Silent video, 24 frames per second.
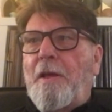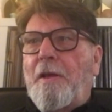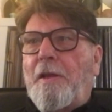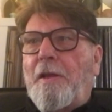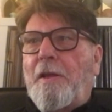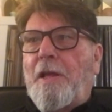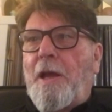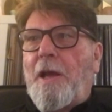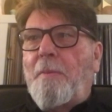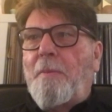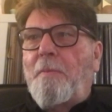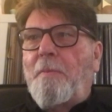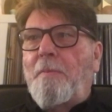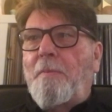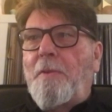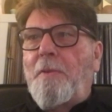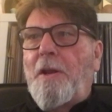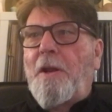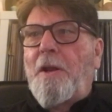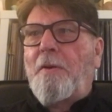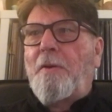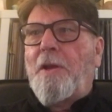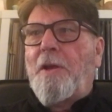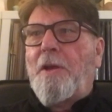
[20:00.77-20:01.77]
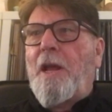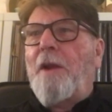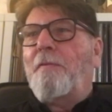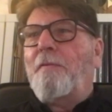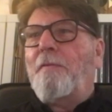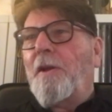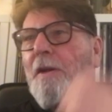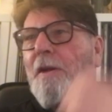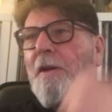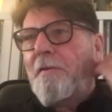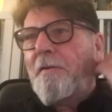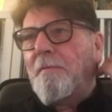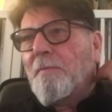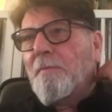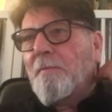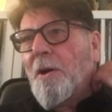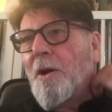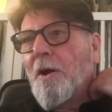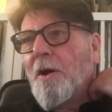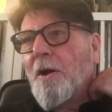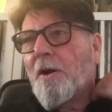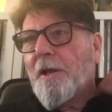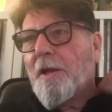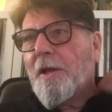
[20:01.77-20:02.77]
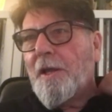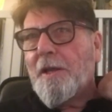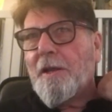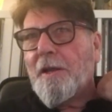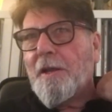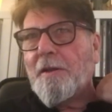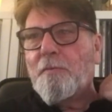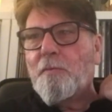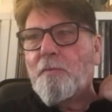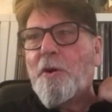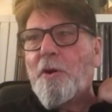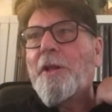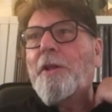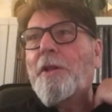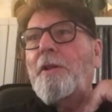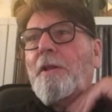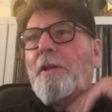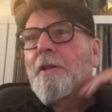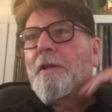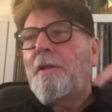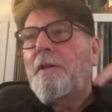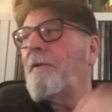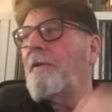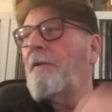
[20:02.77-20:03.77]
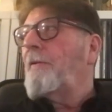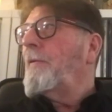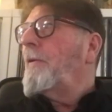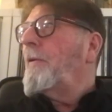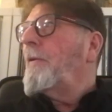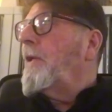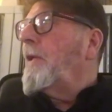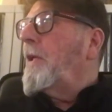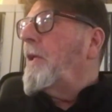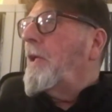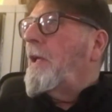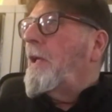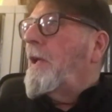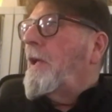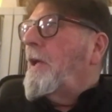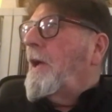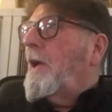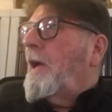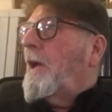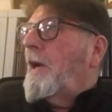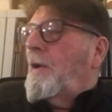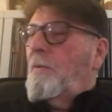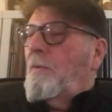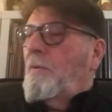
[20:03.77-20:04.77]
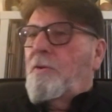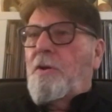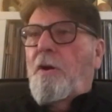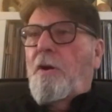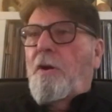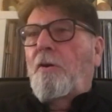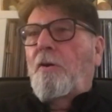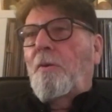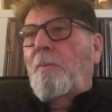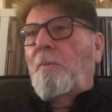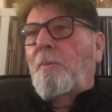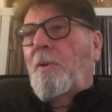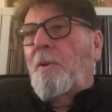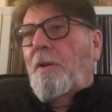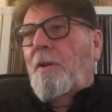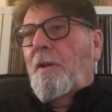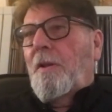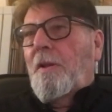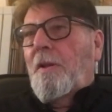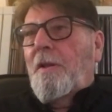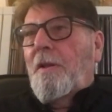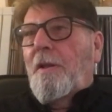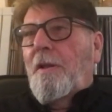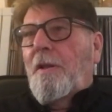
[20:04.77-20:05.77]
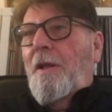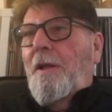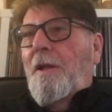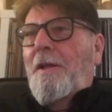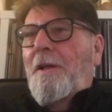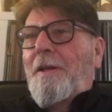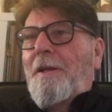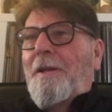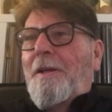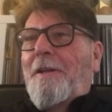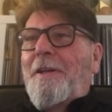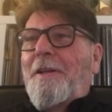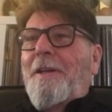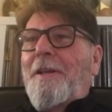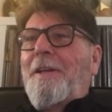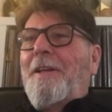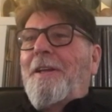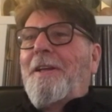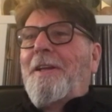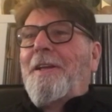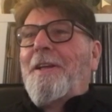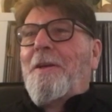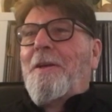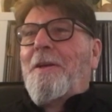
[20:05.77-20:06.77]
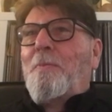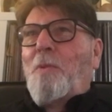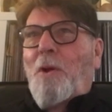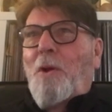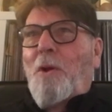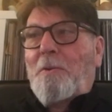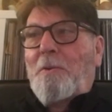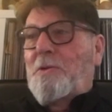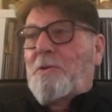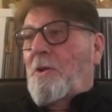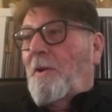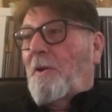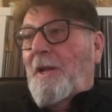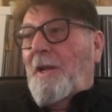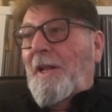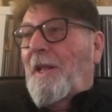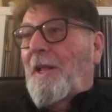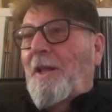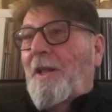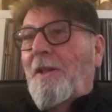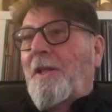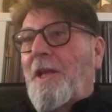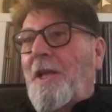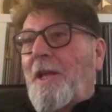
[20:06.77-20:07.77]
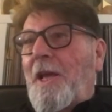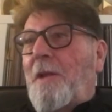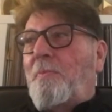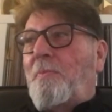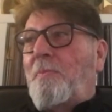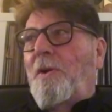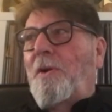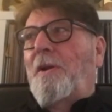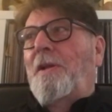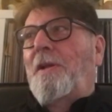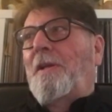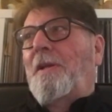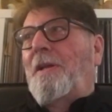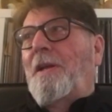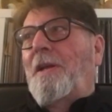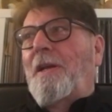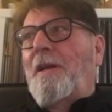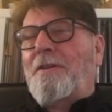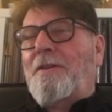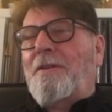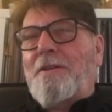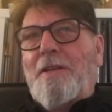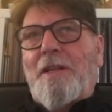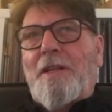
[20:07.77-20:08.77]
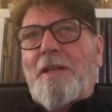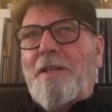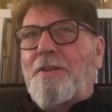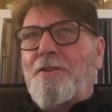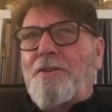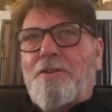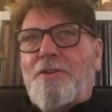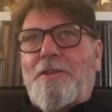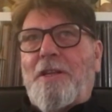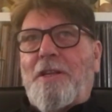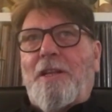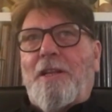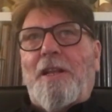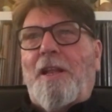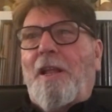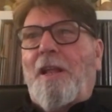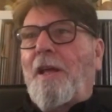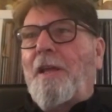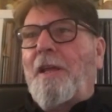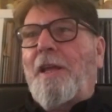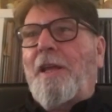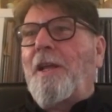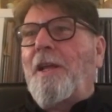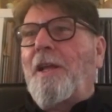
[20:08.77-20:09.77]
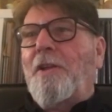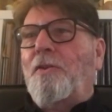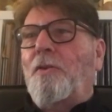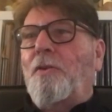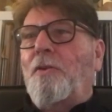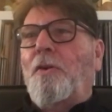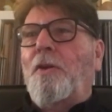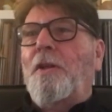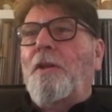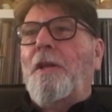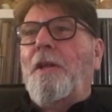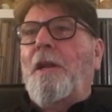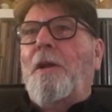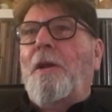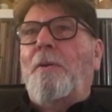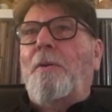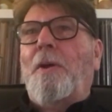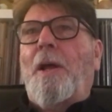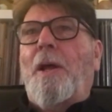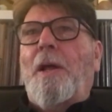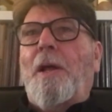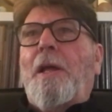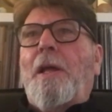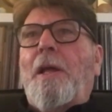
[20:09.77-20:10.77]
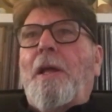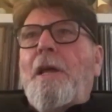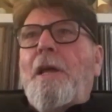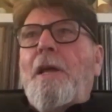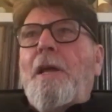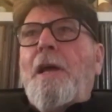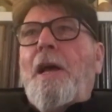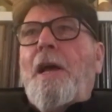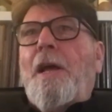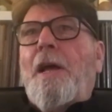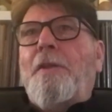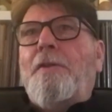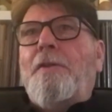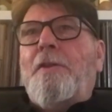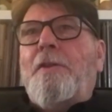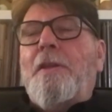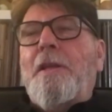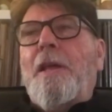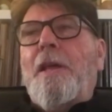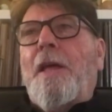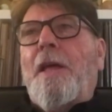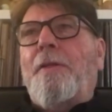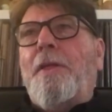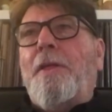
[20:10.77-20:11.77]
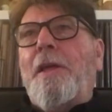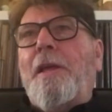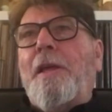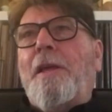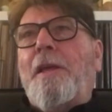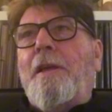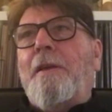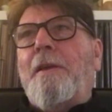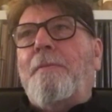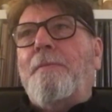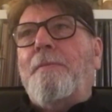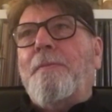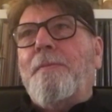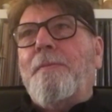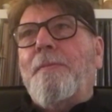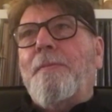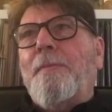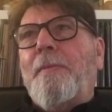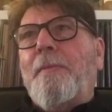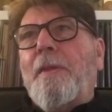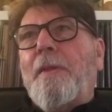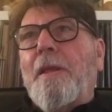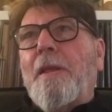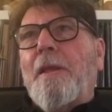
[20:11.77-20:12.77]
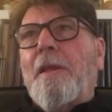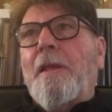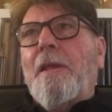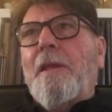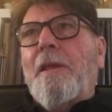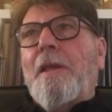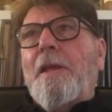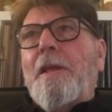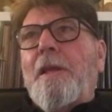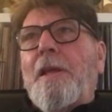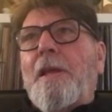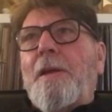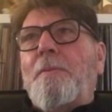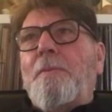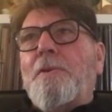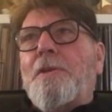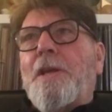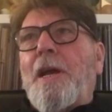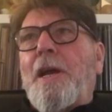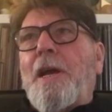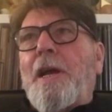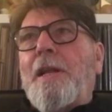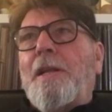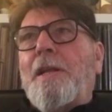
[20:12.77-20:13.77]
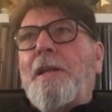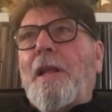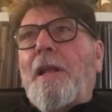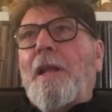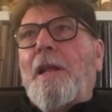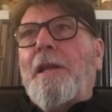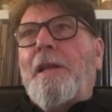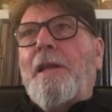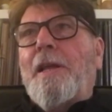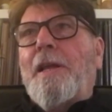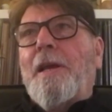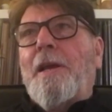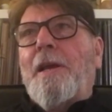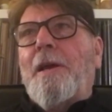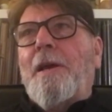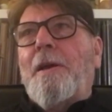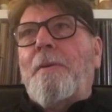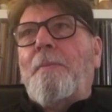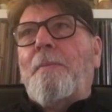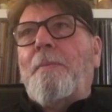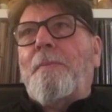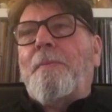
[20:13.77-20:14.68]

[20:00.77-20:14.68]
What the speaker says: caravan park in Rill, and it was horrible. But I was only a little kid, but I still just didn't like it at all. I think it was kind of like I